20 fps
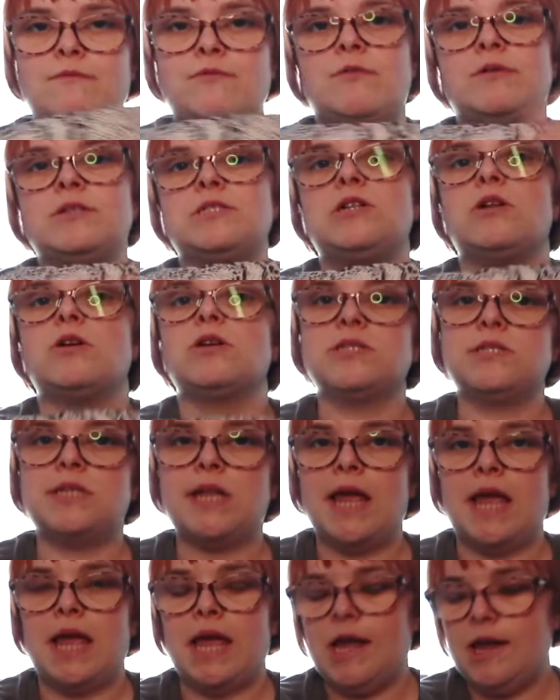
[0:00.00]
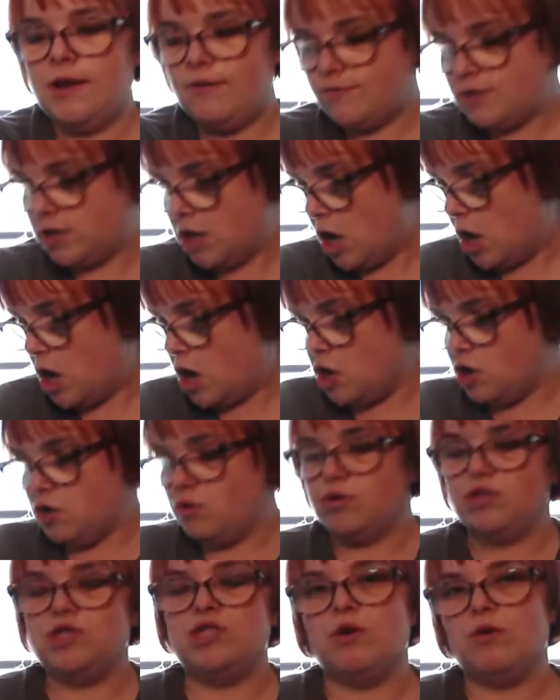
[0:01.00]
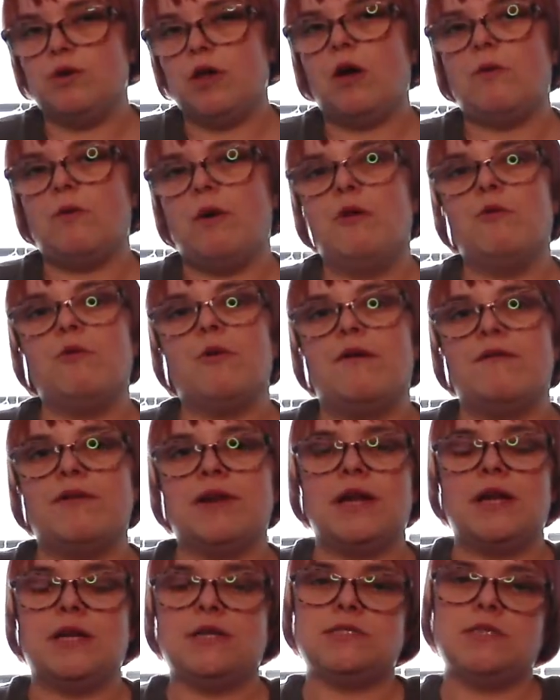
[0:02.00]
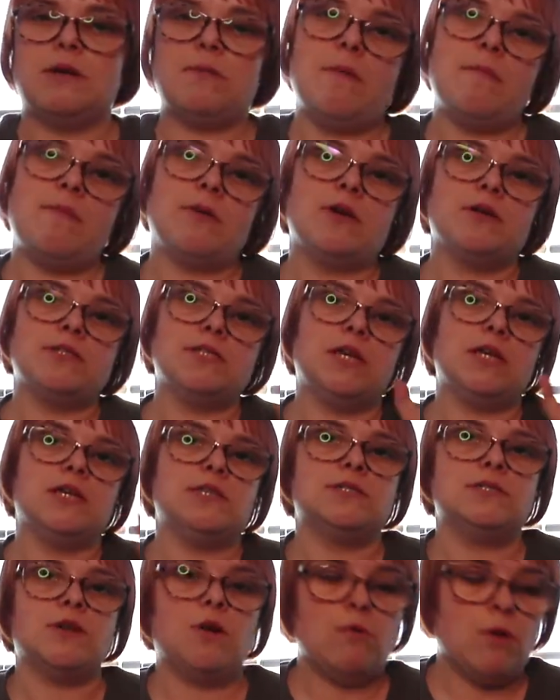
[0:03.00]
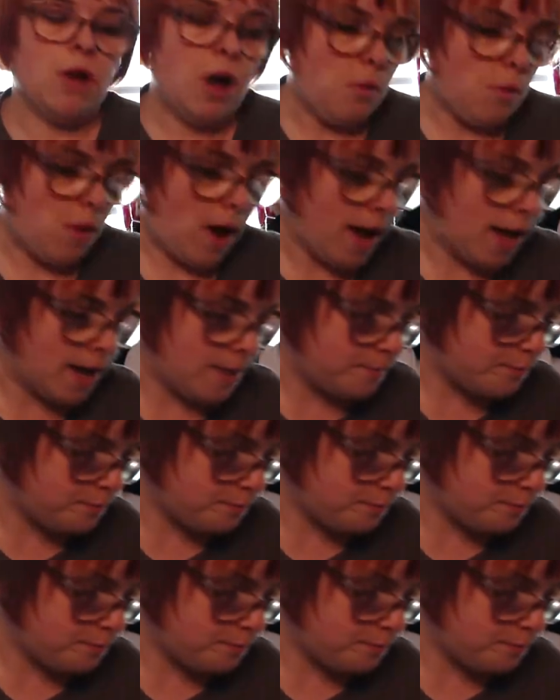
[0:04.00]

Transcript: though it's long sleeved, you'll still get away with wearing it in the summer because it is so lightweight.